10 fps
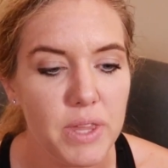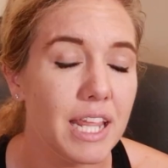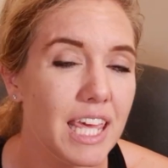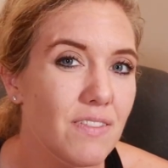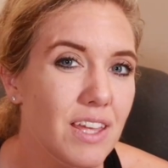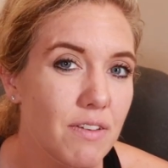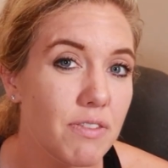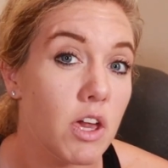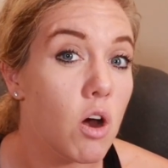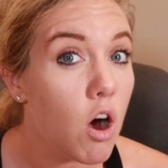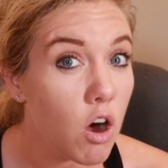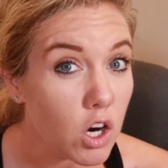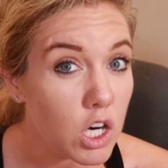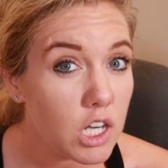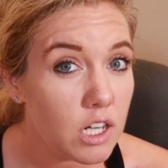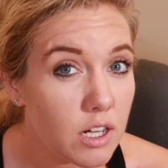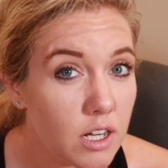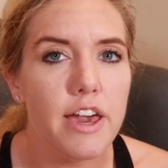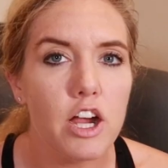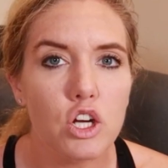But even if they are,
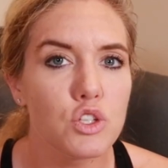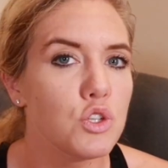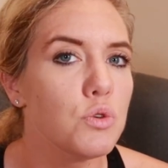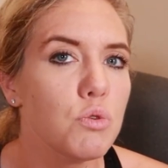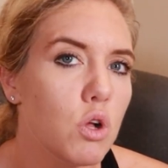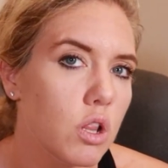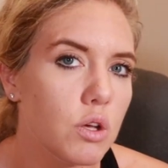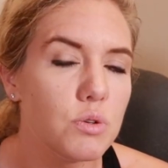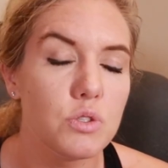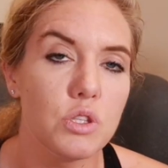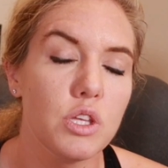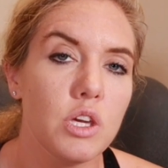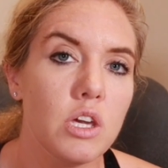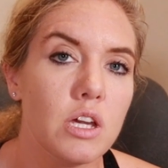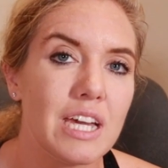they are too closely